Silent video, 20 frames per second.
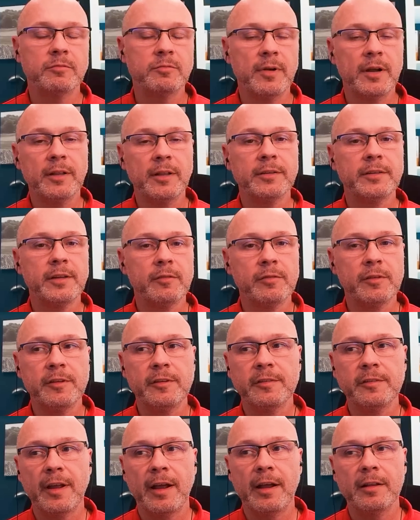relatively
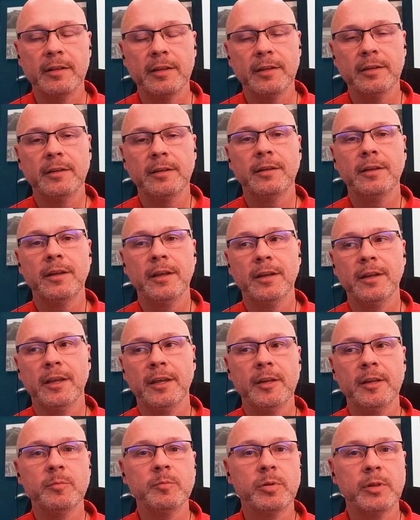solid and
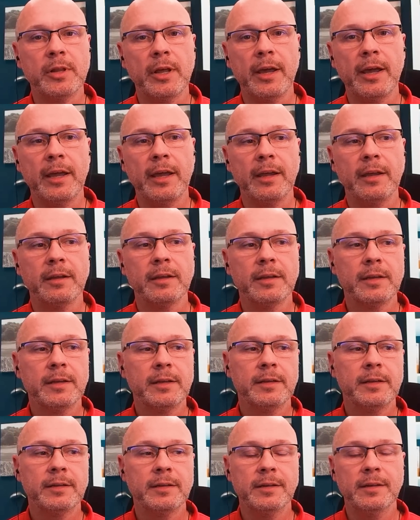in play,
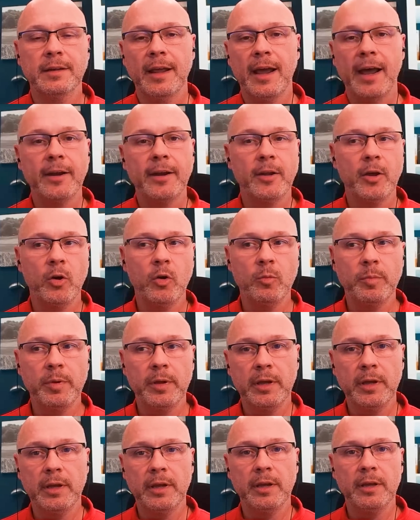not OB,
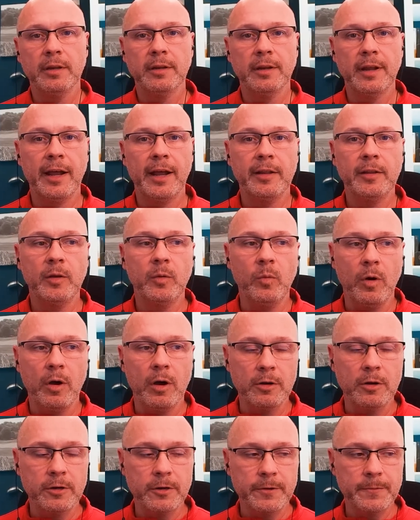not in the
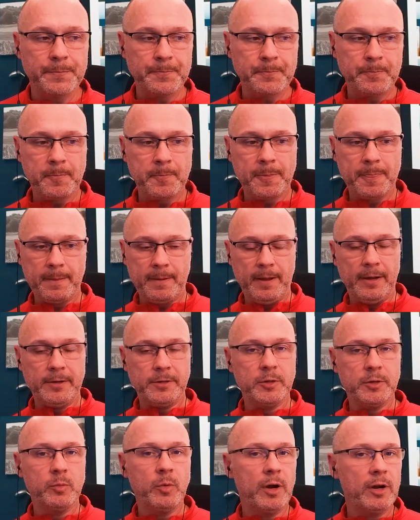water. I
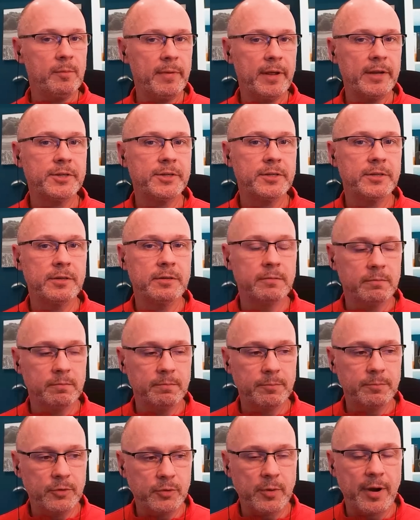do want to mention
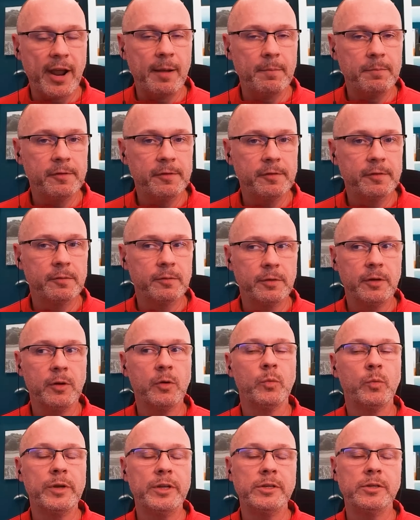traps.
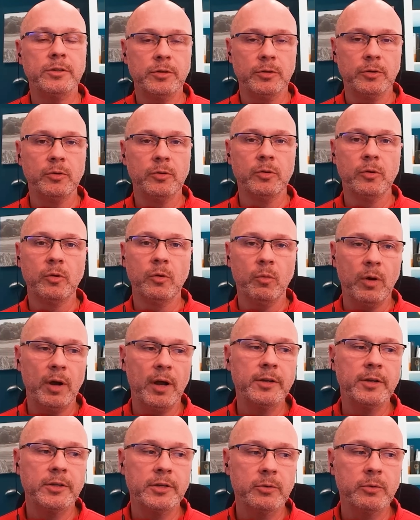We do
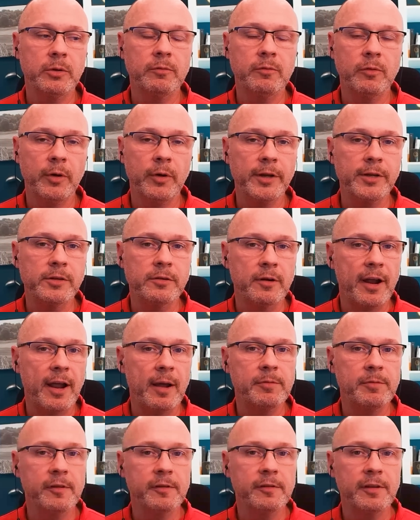want to avoid
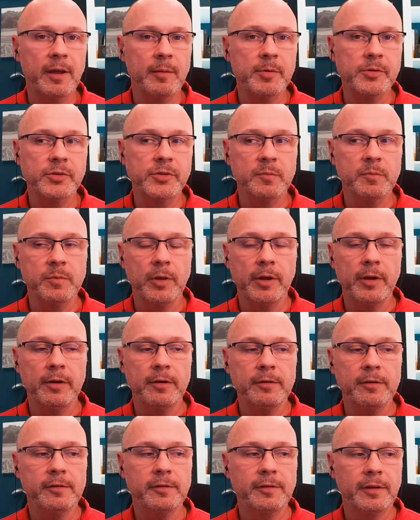traps as amateur
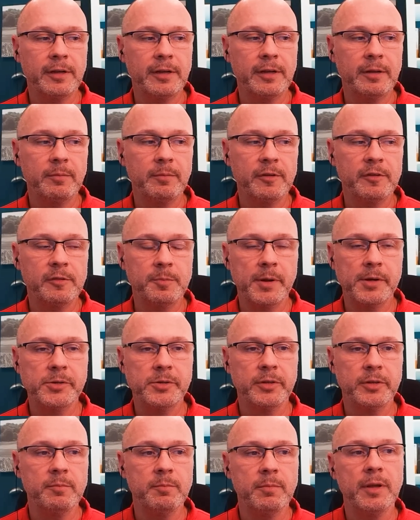players,
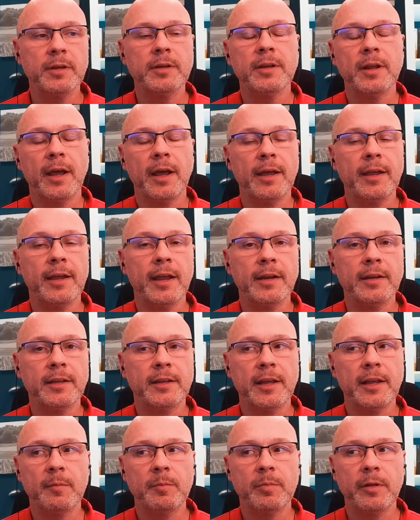especially mid and high
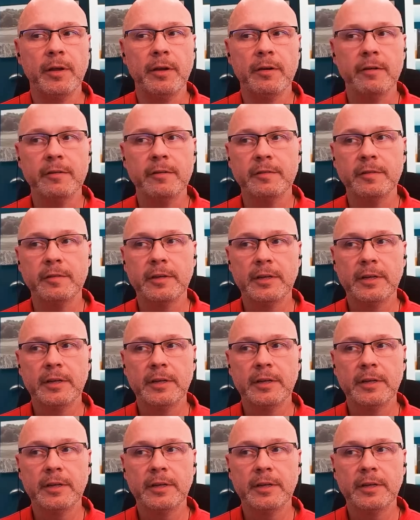handicap players.